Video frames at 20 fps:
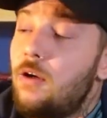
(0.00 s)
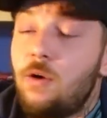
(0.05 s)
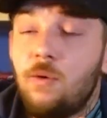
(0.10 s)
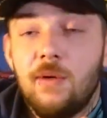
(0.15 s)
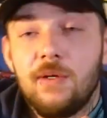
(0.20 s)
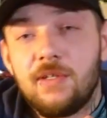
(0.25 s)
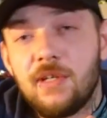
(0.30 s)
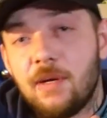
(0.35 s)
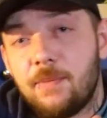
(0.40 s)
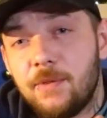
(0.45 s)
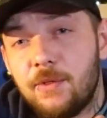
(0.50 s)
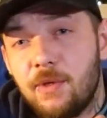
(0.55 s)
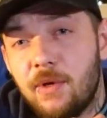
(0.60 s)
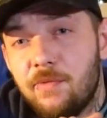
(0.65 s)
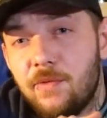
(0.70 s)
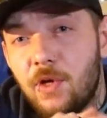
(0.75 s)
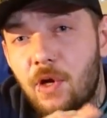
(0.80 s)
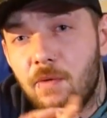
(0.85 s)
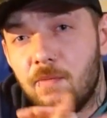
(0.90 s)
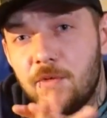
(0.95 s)
Always happy to
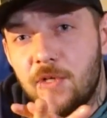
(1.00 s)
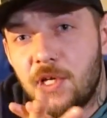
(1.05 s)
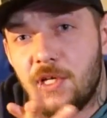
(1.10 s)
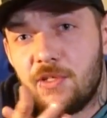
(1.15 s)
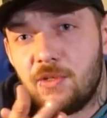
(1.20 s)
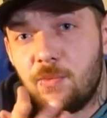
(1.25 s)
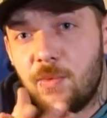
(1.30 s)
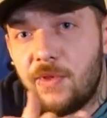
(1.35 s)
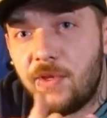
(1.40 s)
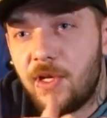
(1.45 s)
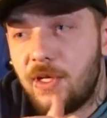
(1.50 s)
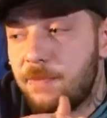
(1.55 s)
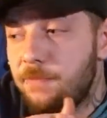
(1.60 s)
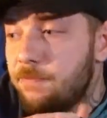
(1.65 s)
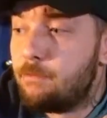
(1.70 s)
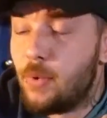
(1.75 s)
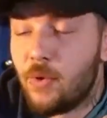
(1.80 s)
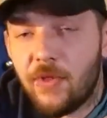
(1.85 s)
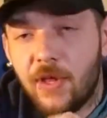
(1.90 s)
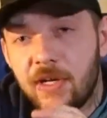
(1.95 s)
have the conversation with you.
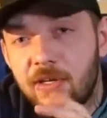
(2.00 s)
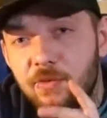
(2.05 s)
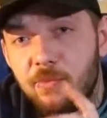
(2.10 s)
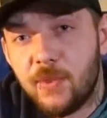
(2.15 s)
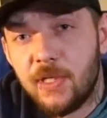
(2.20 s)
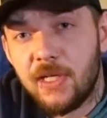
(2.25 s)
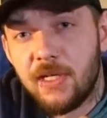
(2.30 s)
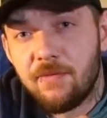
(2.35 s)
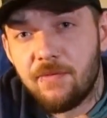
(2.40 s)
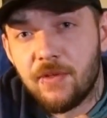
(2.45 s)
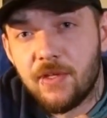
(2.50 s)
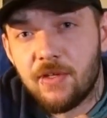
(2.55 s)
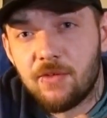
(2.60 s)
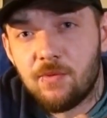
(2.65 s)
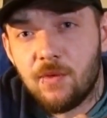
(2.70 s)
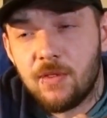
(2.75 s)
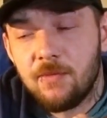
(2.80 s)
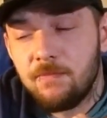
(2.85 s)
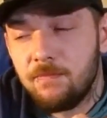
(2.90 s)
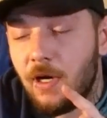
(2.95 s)
But that has been it for this
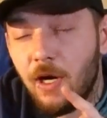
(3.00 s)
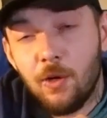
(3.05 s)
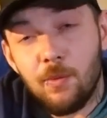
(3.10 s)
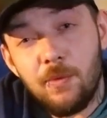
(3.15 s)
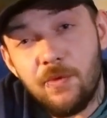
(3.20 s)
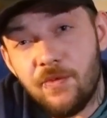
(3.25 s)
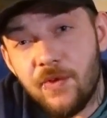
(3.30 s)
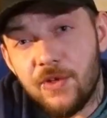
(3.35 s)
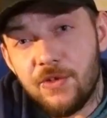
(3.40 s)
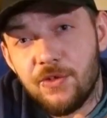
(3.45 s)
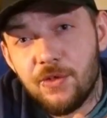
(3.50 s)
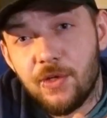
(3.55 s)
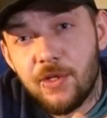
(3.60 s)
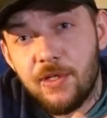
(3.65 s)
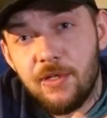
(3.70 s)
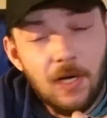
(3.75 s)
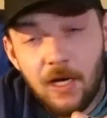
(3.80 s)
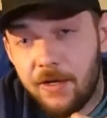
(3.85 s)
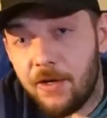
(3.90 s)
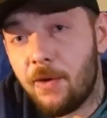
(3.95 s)
one. I hope you've
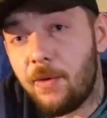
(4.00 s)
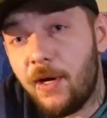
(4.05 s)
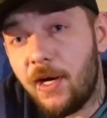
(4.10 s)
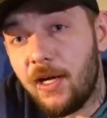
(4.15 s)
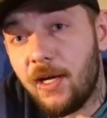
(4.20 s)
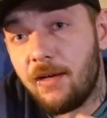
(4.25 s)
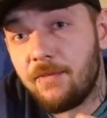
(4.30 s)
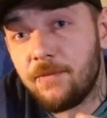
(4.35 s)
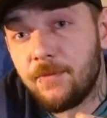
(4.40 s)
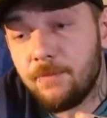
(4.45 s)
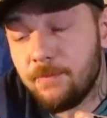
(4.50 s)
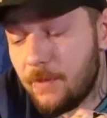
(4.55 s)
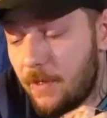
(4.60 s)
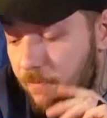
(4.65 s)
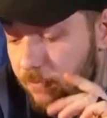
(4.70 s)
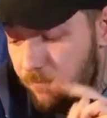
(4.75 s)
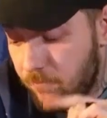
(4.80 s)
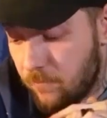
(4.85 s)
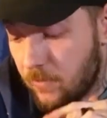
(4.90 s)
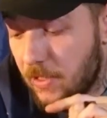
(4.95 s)
enjoyed. I know I have.
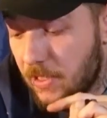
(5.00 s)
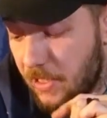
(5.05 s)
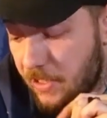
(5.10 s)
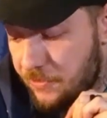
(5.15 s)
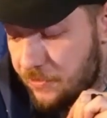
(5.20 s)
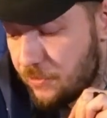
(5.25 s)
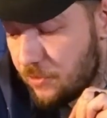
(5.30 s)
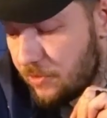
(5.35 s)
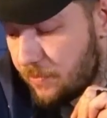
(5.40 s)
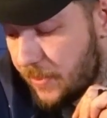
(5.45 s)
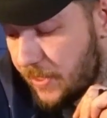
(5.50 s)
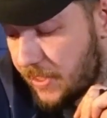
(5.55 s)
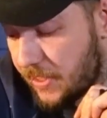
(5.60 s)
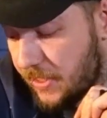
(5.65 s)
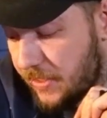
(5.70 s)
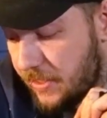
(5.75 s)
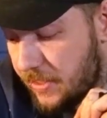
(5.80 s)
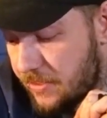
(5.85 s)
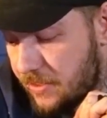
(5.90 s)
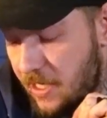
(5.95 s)
I've really enjoyed making this.